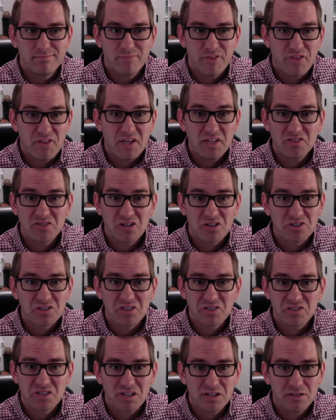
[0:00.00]
things aren't
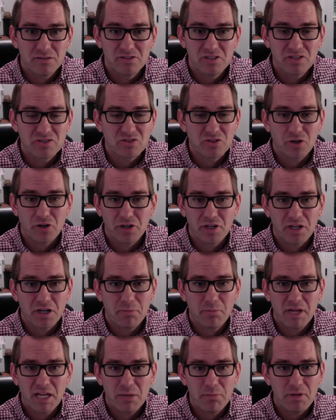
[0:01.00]
going to
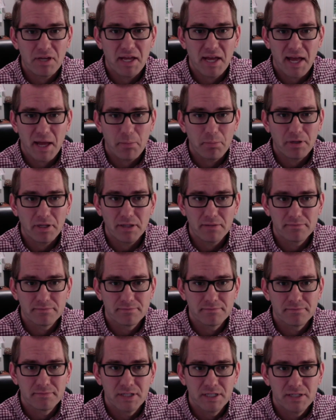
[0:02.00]
make me happy.
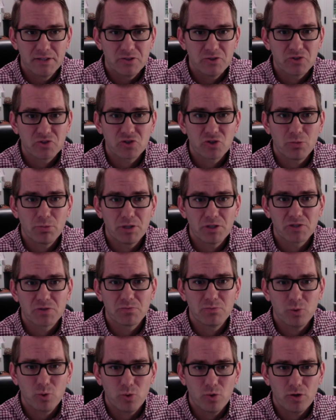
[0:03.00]
There's so much
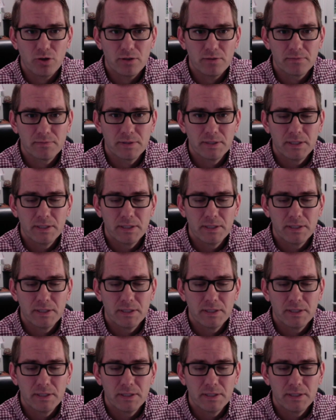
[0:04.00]
more